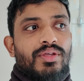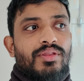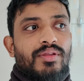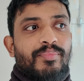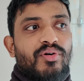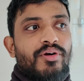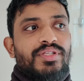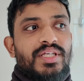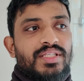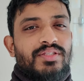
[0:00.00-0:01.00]
the
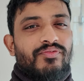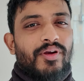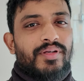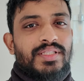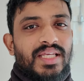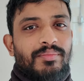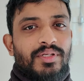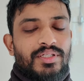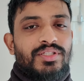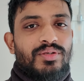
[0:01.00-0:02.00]
process is very
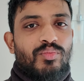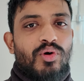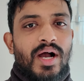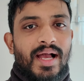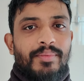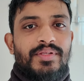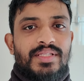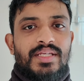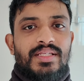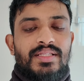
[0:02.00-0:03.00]
seamless. What
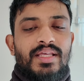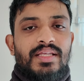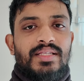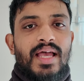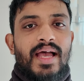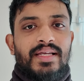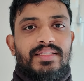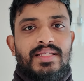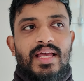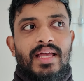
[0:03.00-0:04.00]
happens is this
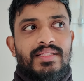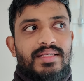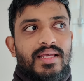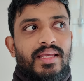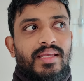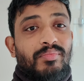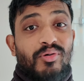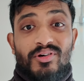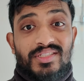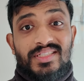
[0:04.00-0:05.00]
acts as a
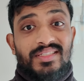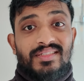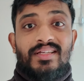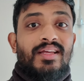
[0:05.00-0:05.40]
proxy.